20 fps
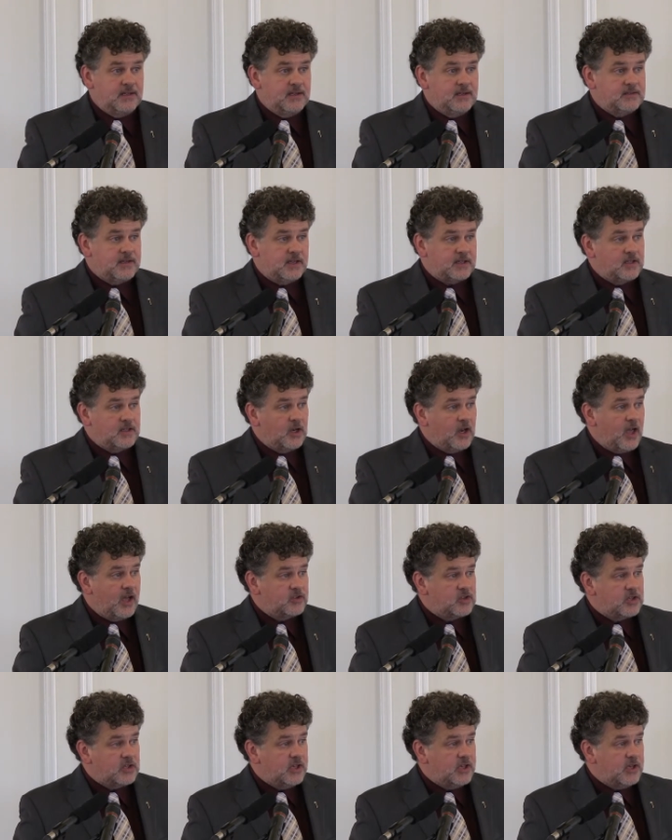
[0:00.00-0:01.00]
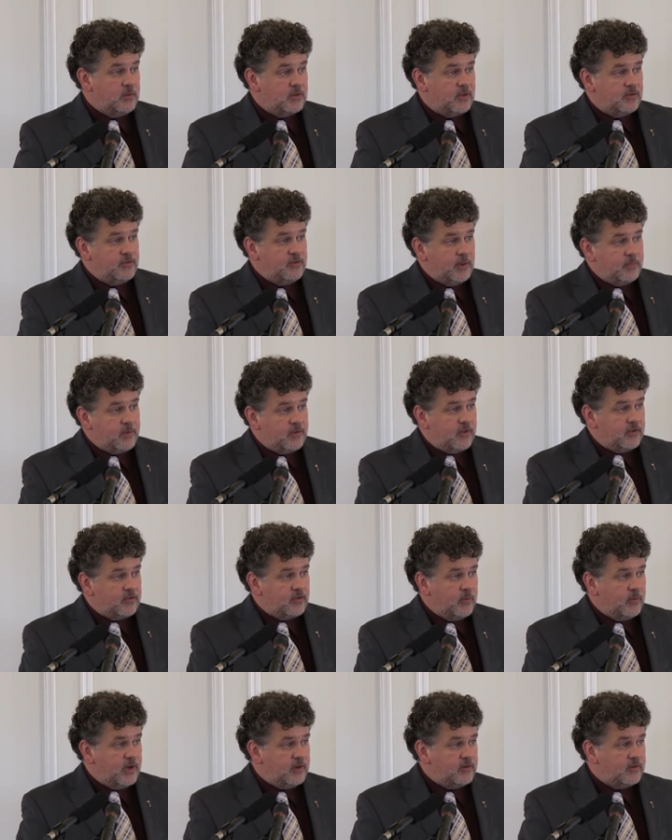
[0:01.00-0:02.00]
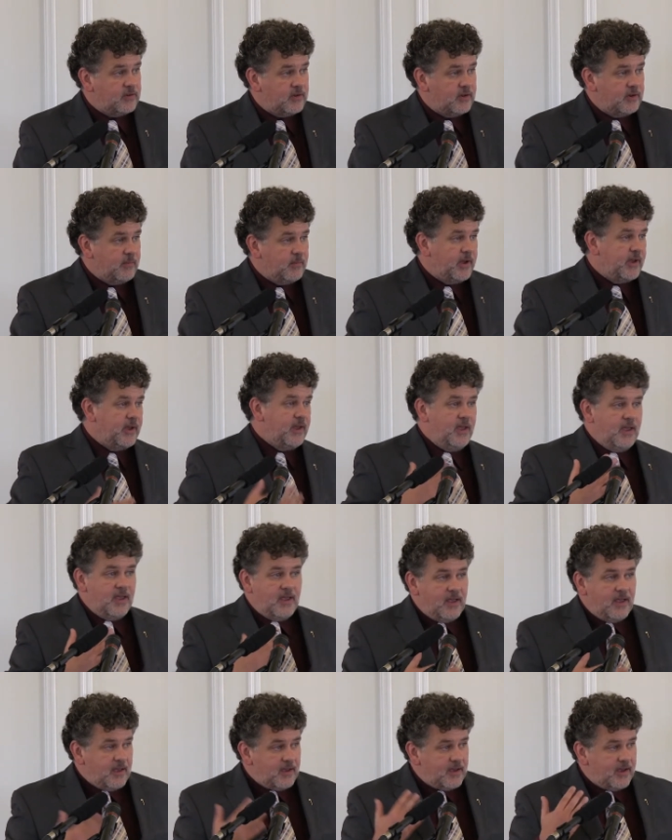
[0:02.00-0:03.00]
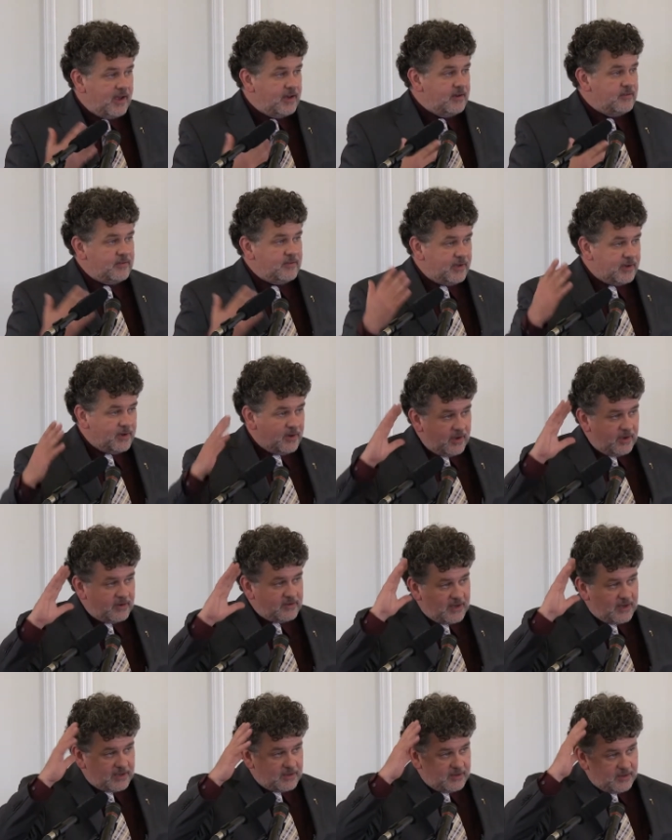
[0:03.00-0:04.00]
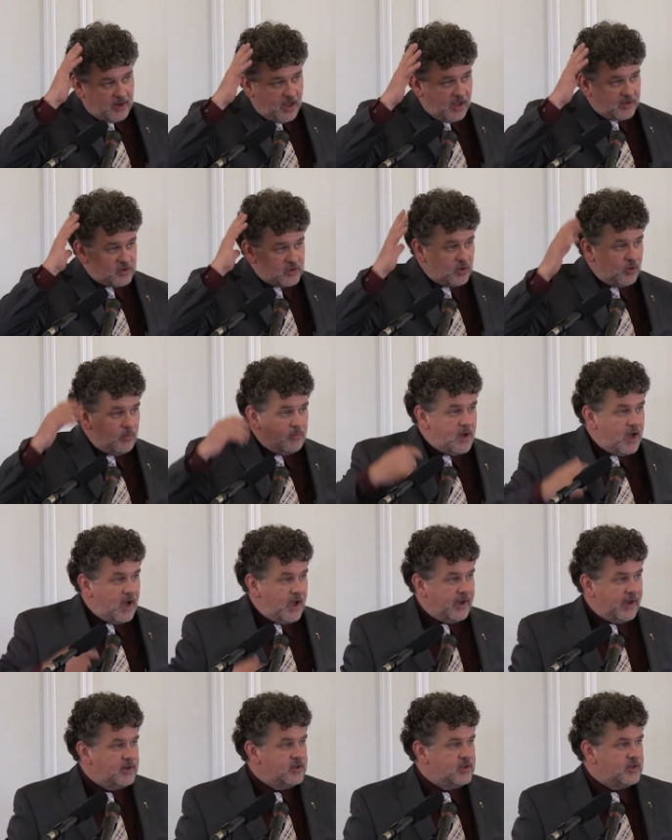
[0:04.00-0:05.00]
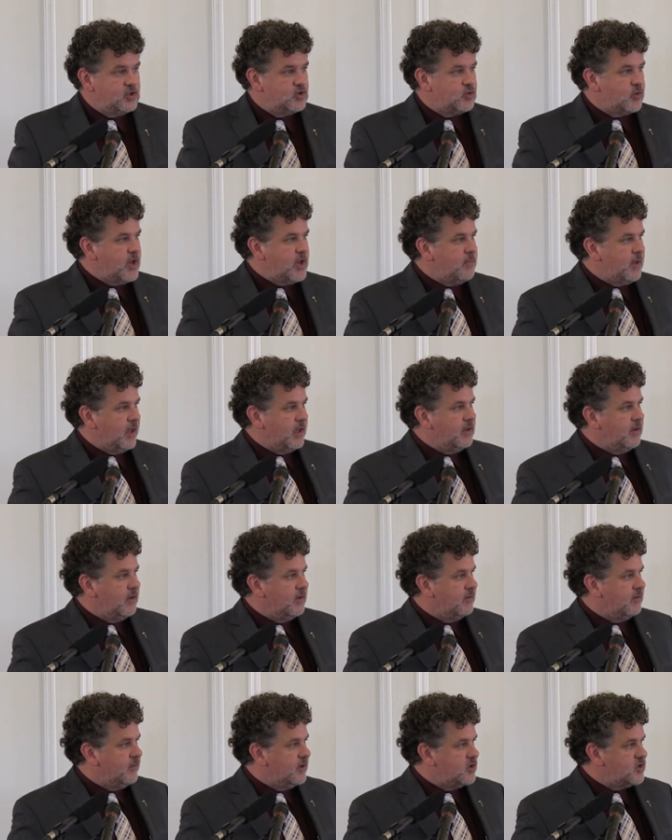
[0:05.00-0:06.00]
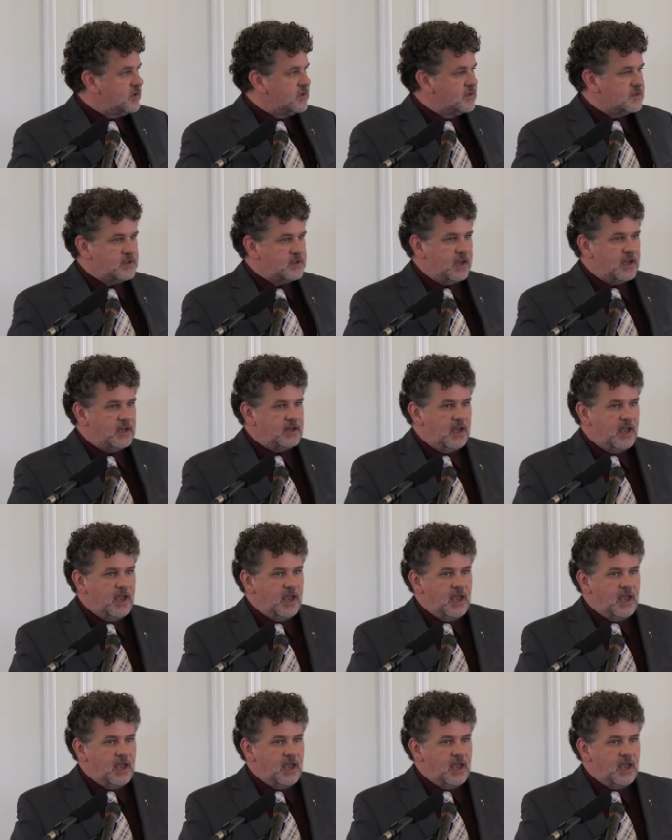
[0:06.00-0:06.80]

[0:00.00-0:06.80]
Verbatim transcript: technologically, with the flip of the switch in my kind of a non-technological mind, dreaming, vision state,